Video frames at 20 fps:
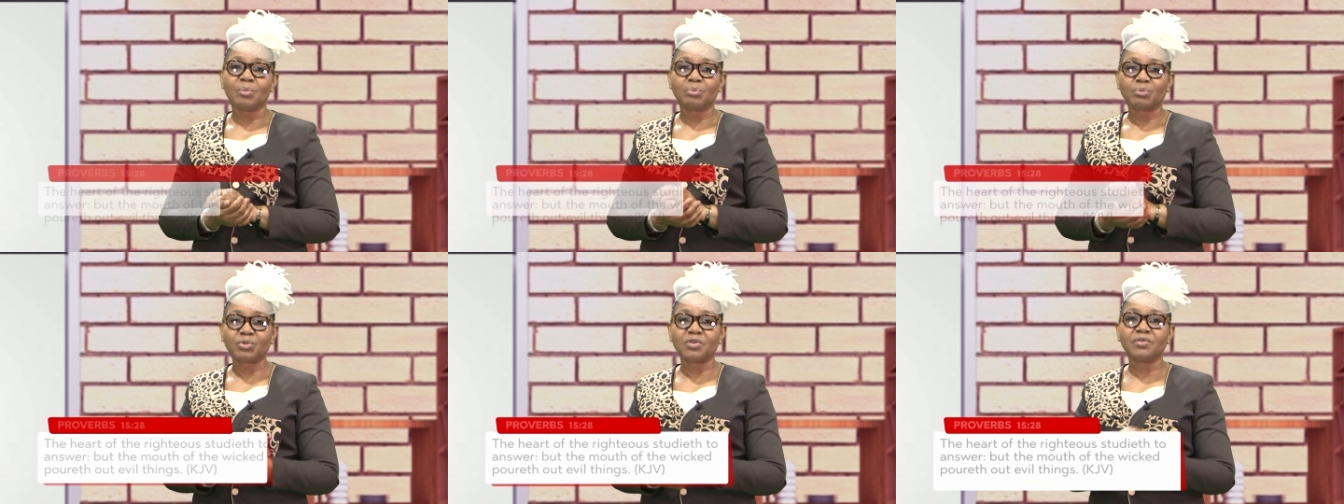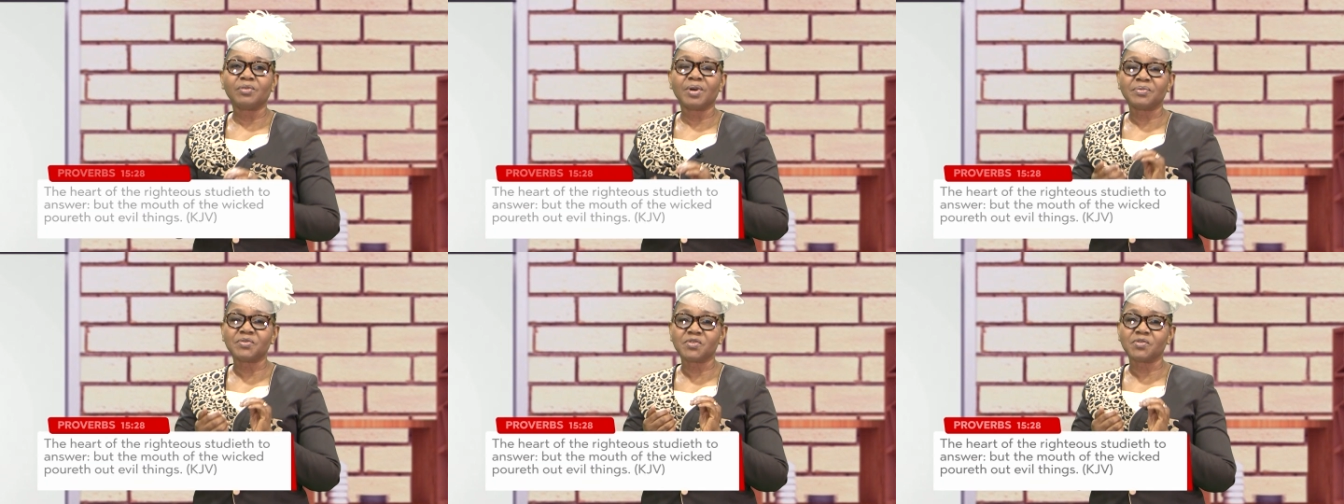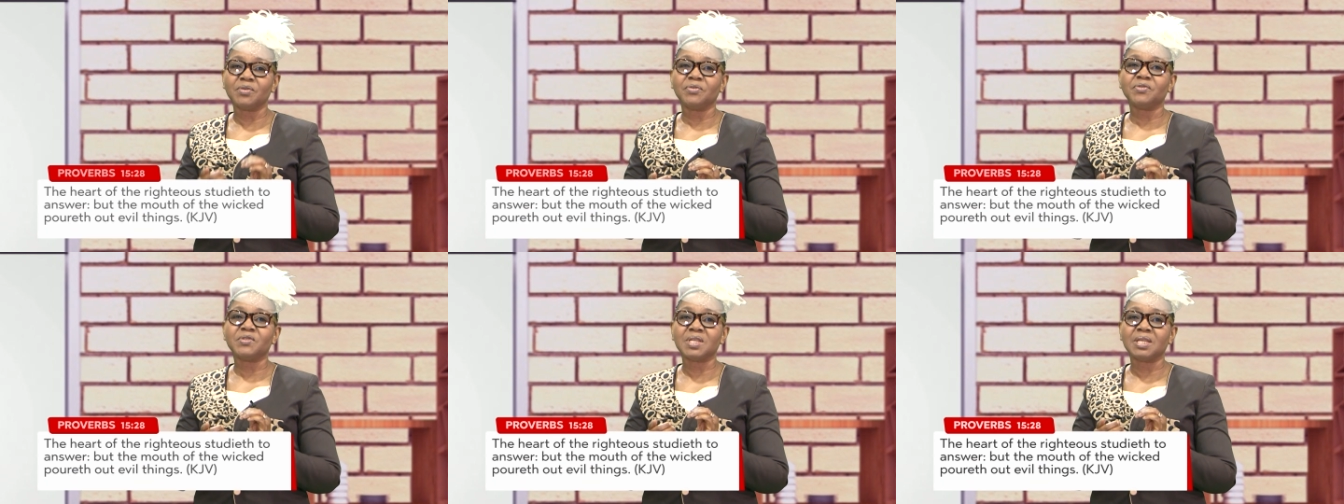Proverbs
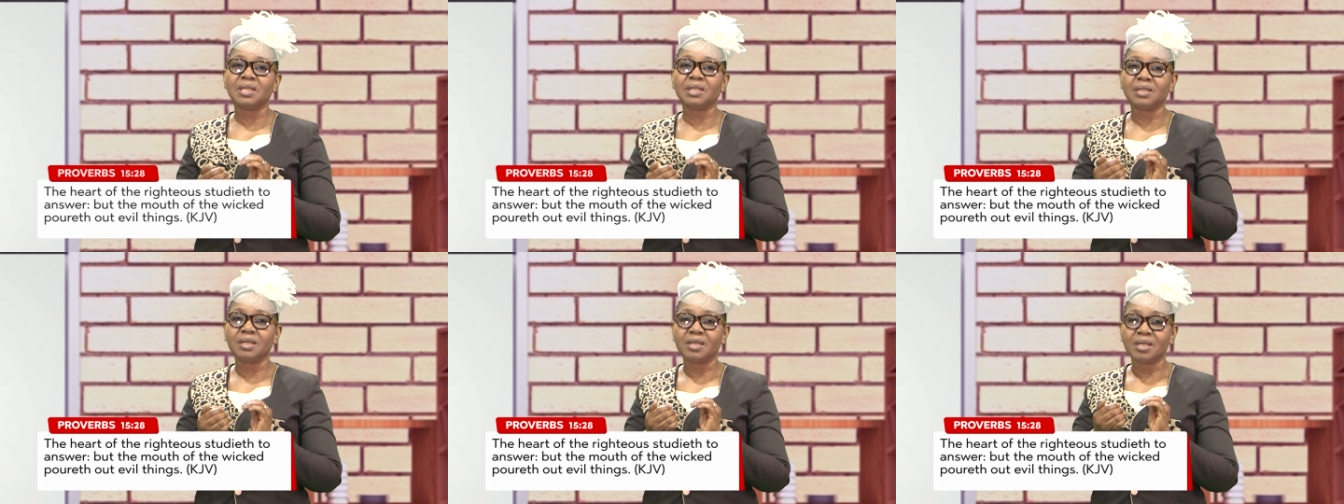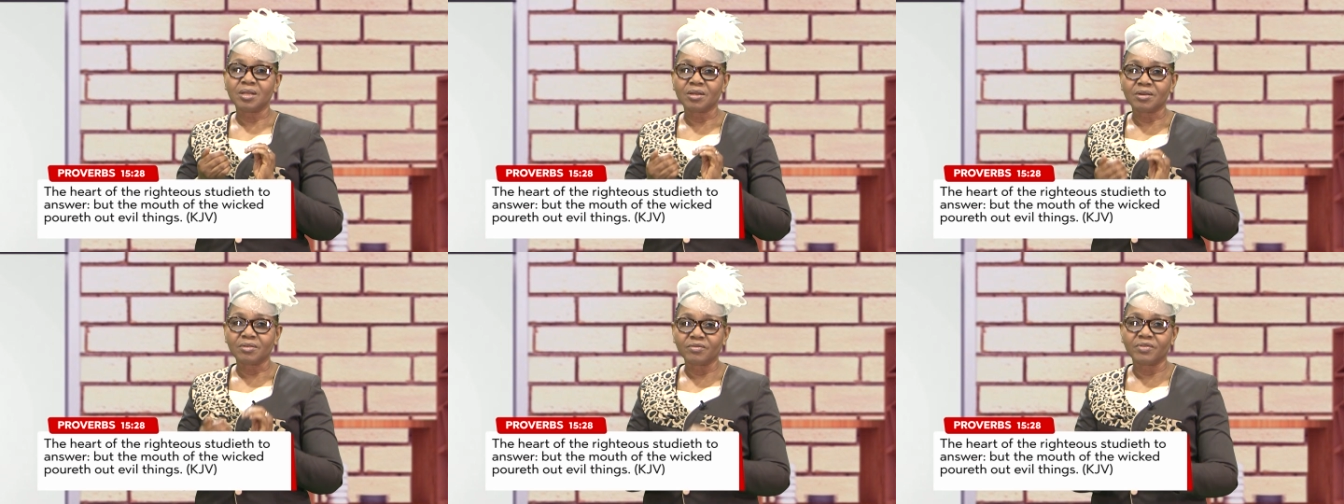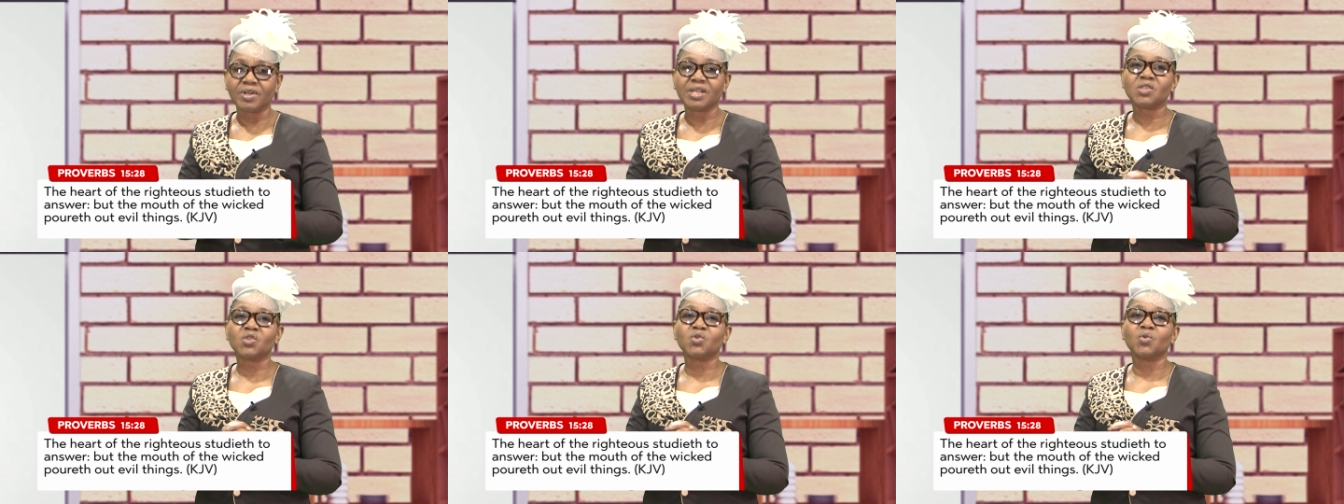15,
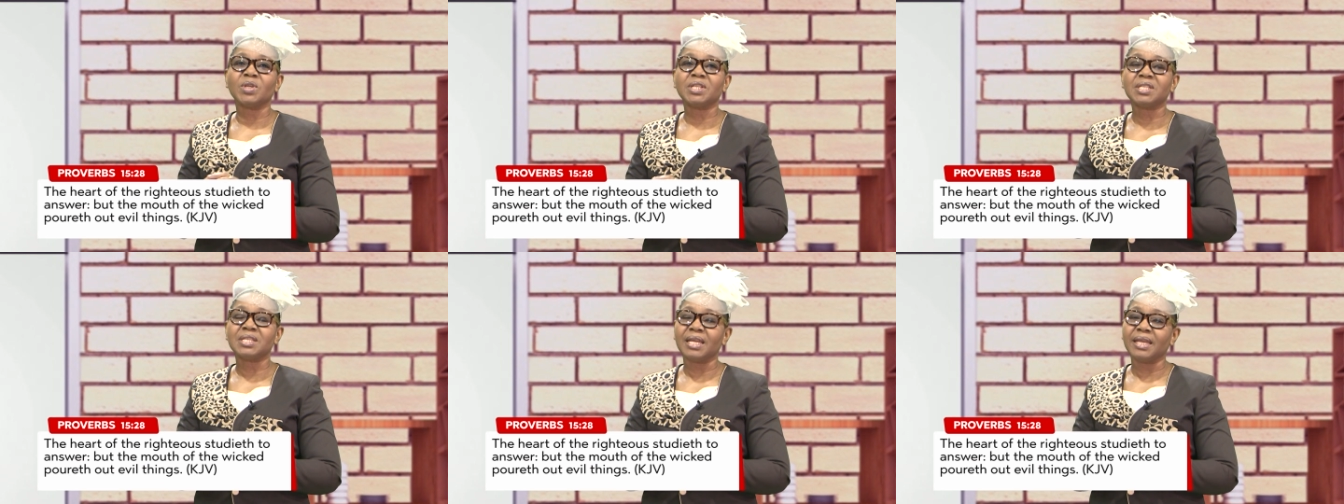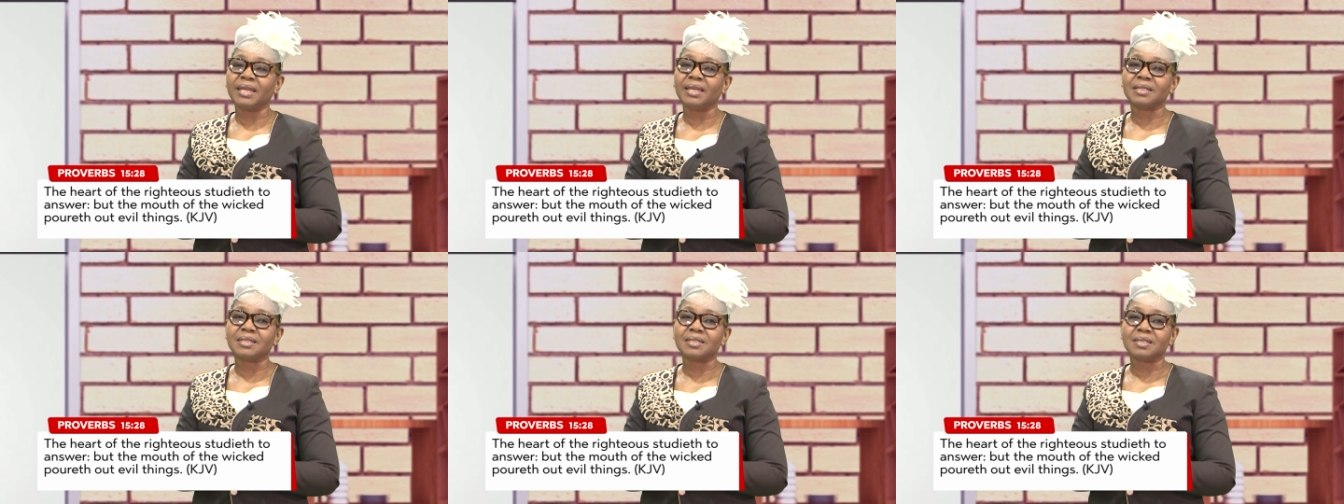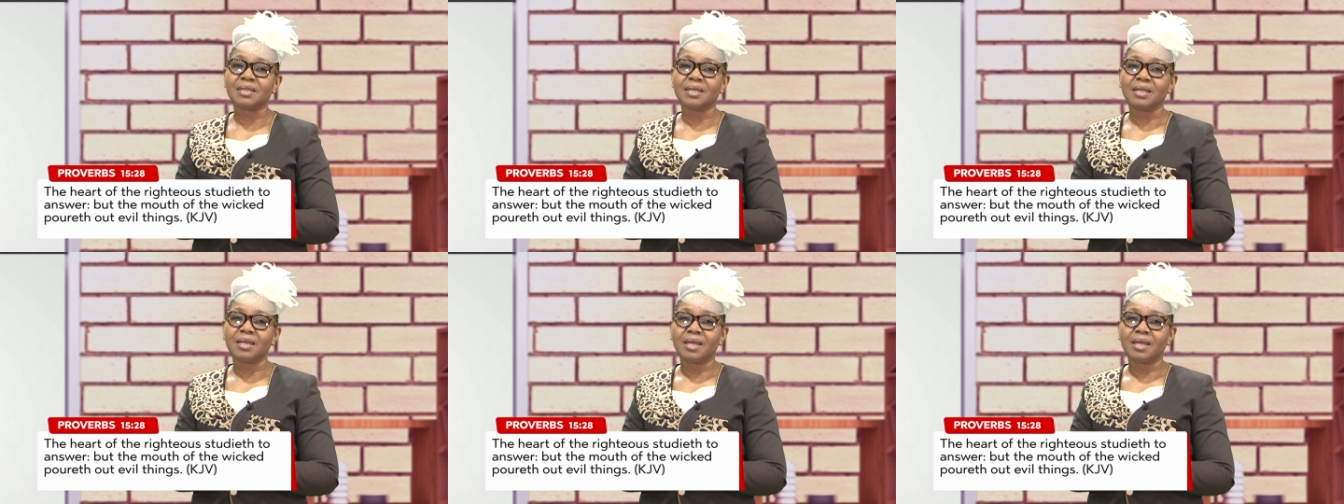verse 28.